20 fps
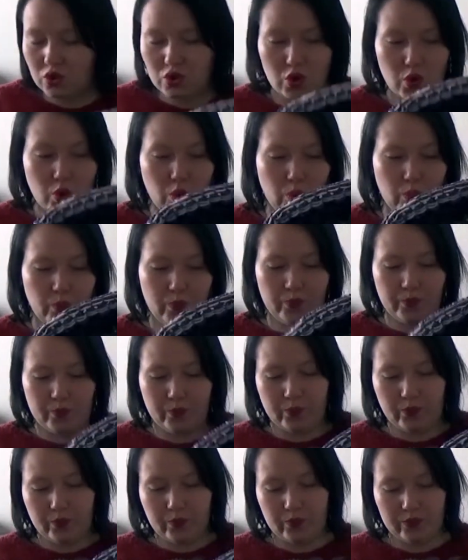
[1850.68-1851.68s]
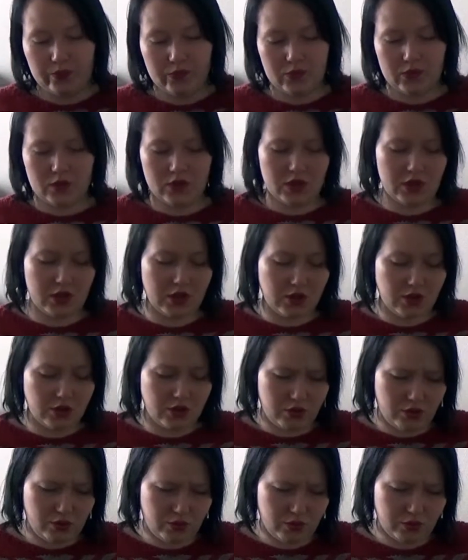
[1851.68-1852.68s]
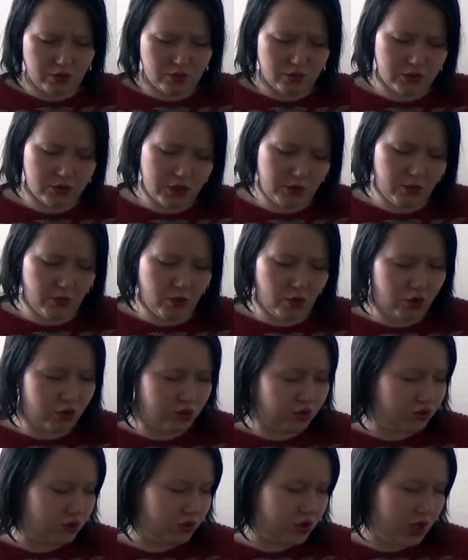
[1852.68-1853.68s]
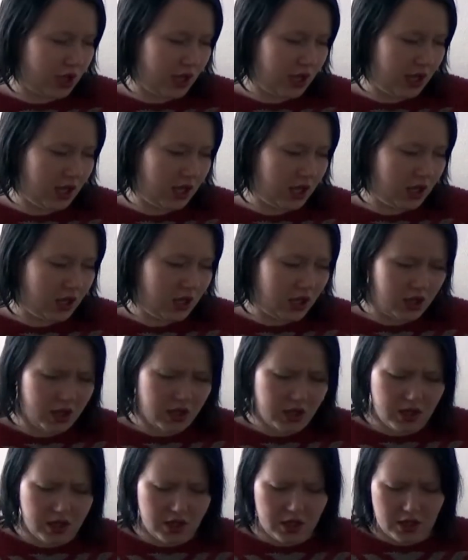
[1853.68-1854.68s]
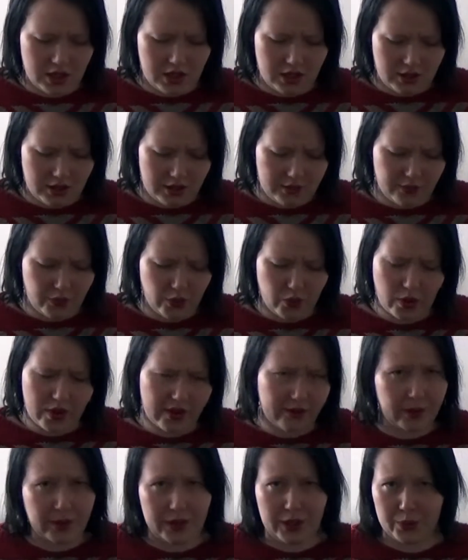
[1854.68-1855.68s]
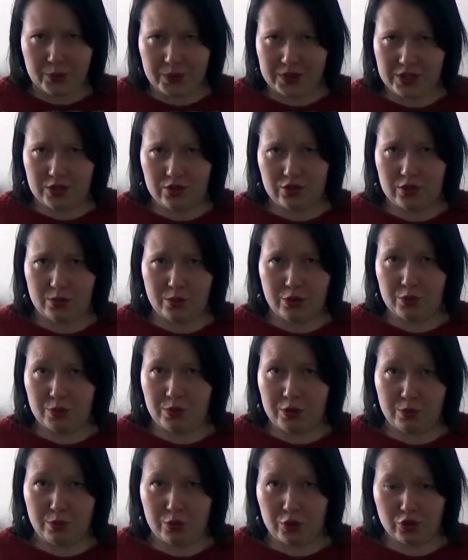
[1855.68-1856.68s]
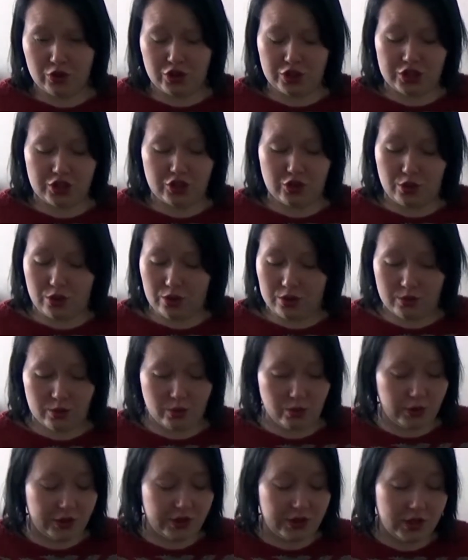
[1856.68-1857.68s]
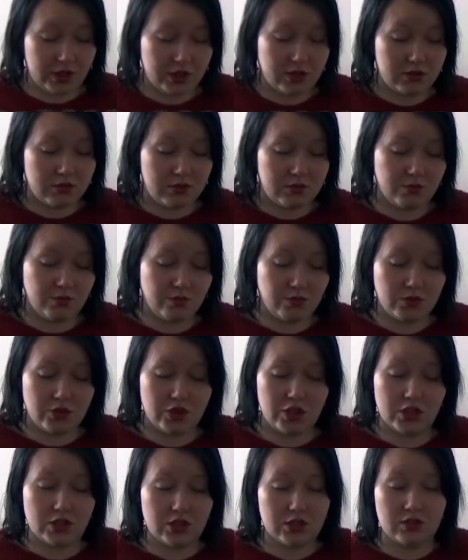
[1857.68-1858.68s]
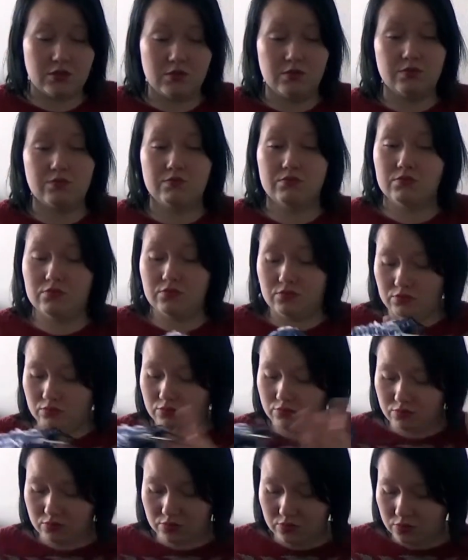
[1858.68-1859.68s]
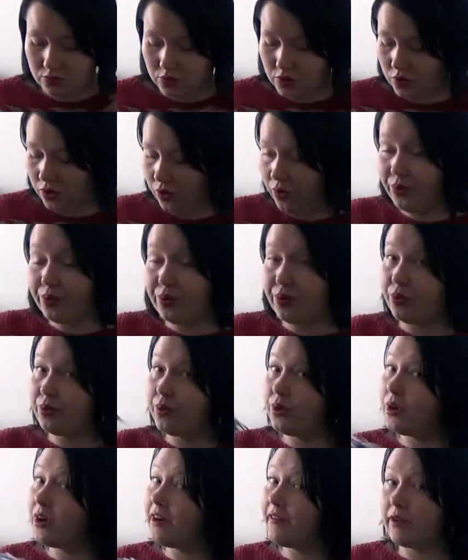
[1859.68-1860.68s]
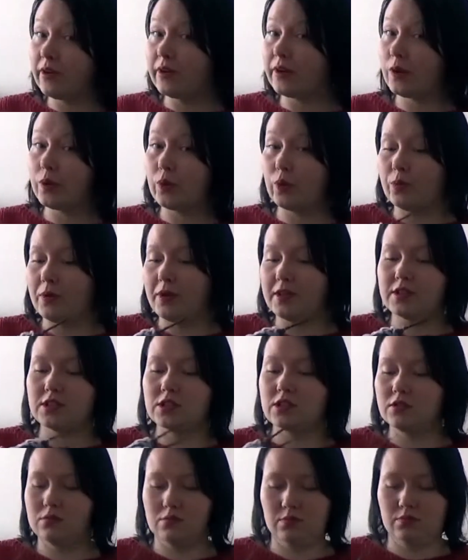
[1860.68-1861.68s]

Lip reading: So, I don't know what more to say. If you have any questions about my projects or whatnot, just go through the Ravelry group and